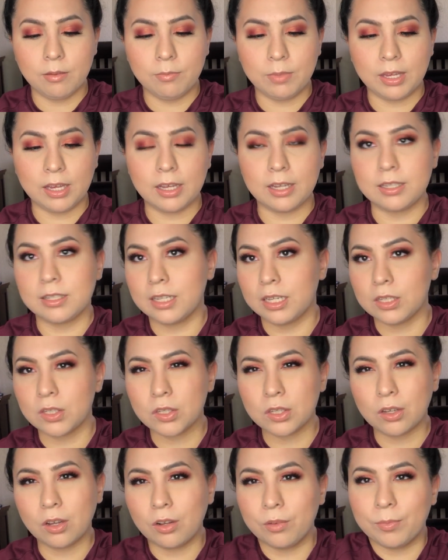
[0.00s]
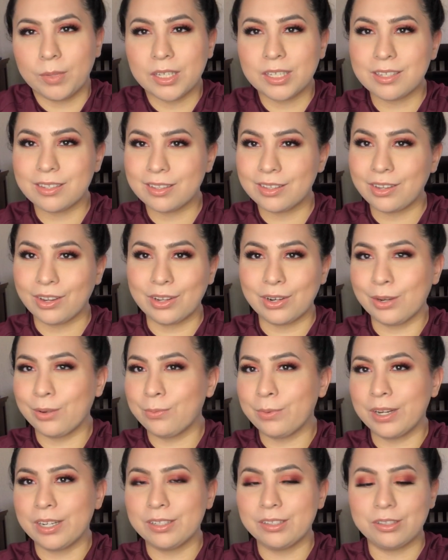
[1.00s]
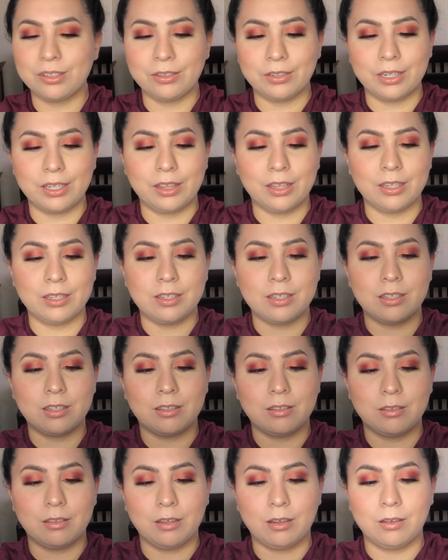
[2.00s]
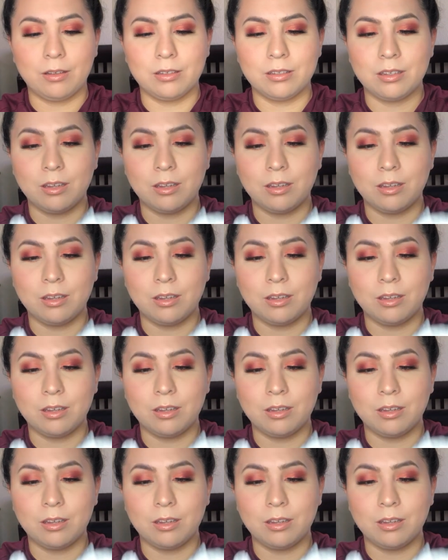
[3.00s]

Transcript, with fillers: because that's all my daughter wears during the